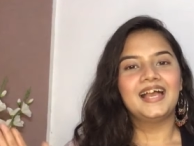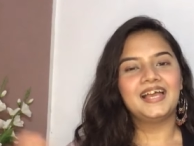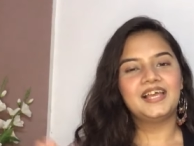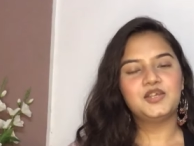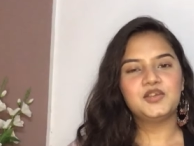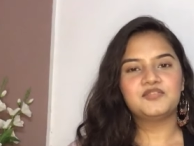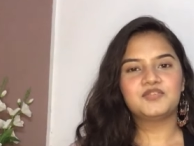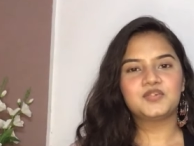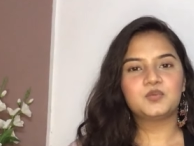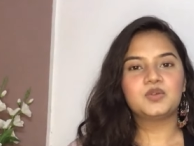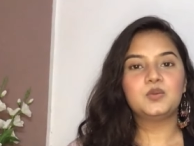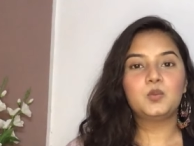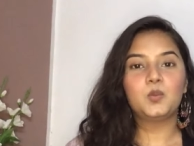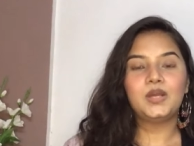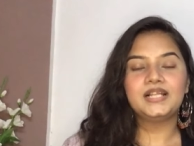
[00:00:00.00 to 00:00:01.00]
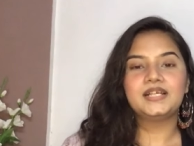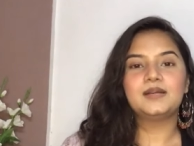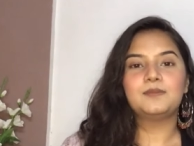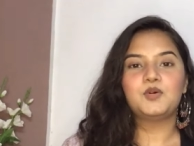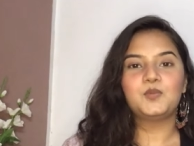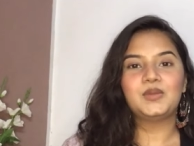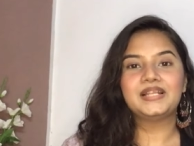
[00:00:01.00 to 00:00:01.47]
Hello everyone, welcome
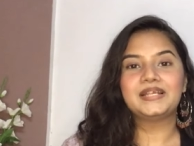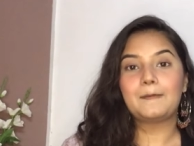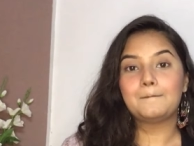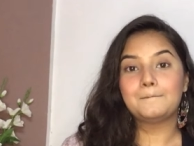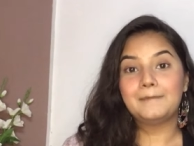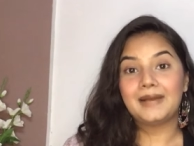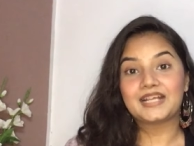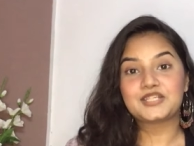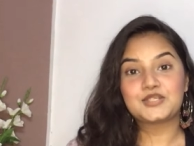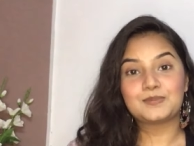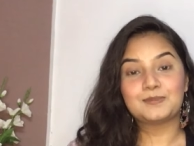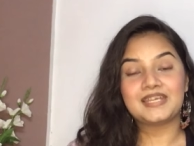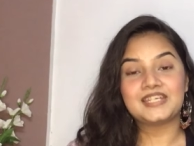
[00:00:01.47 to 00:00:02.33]
or welcome back to my